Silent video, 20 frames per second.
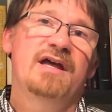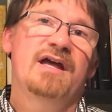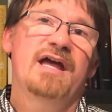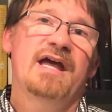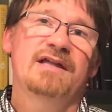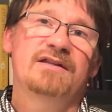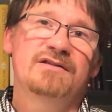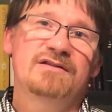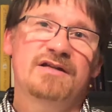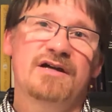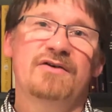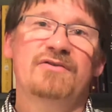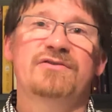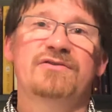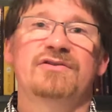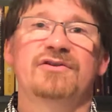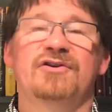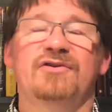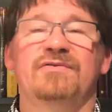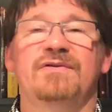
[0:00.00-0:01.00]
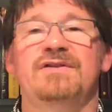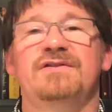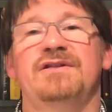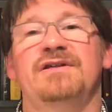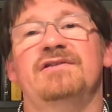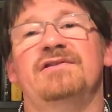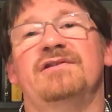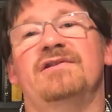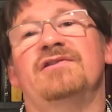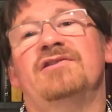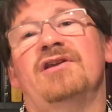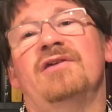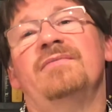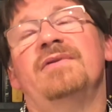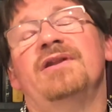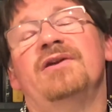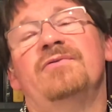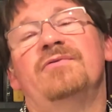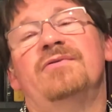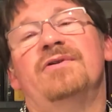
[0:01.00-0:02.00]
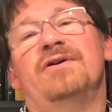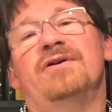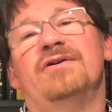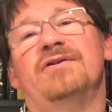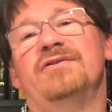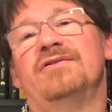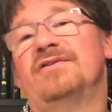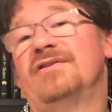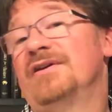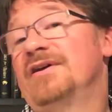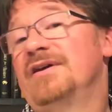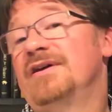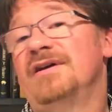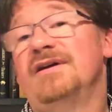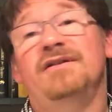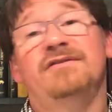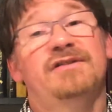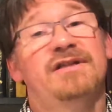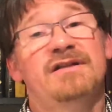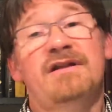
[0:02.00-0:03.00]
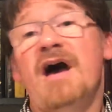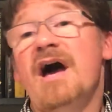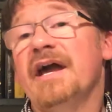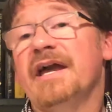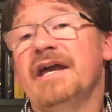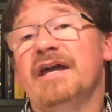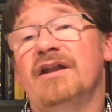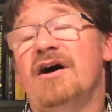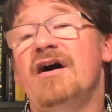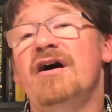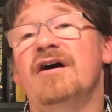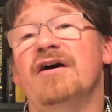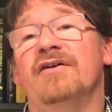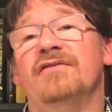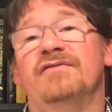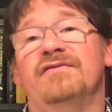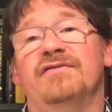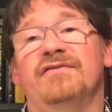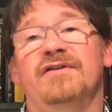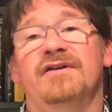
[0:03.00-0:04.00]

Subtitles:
and tells the Corinthians in so many words to knock it off.